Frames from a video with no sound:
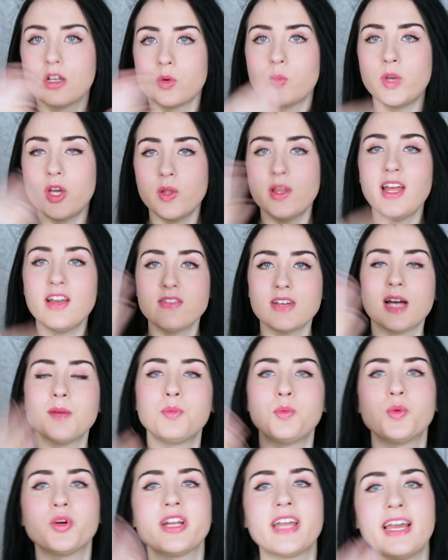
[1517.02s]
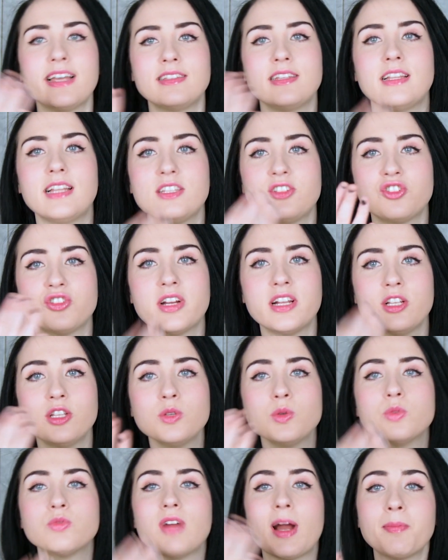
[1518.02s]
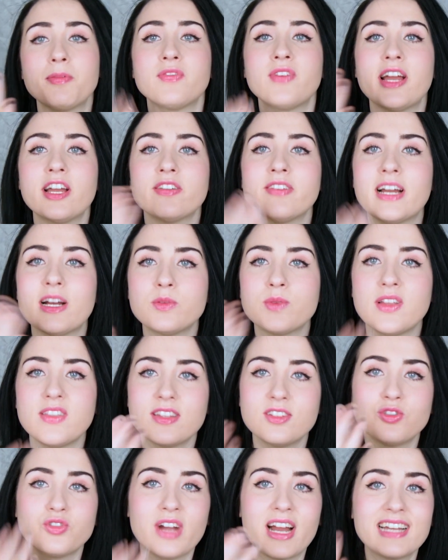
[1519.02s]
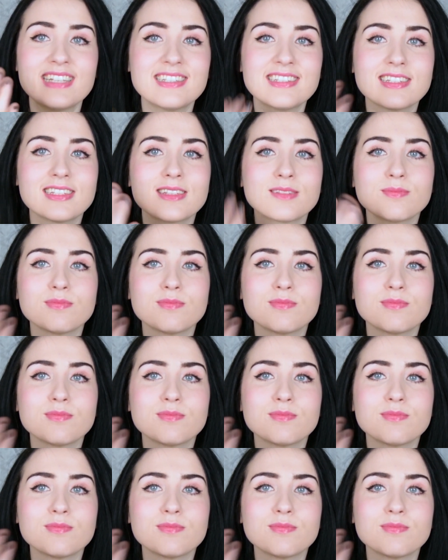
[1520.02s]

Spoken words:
We only have a couple more, Casey. Let's try to do a rapid fire round while this dries.